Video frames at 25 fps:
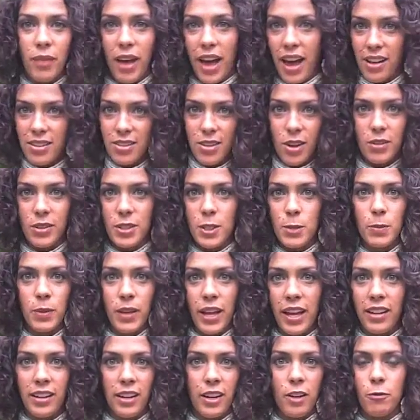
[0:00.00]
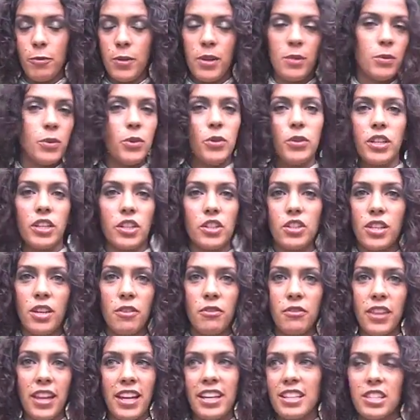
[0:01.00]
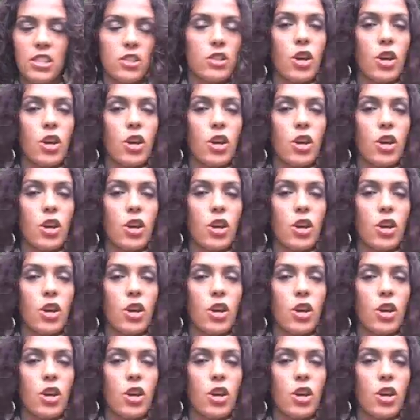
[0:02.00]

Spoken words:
mass on this planet of people who can shift things.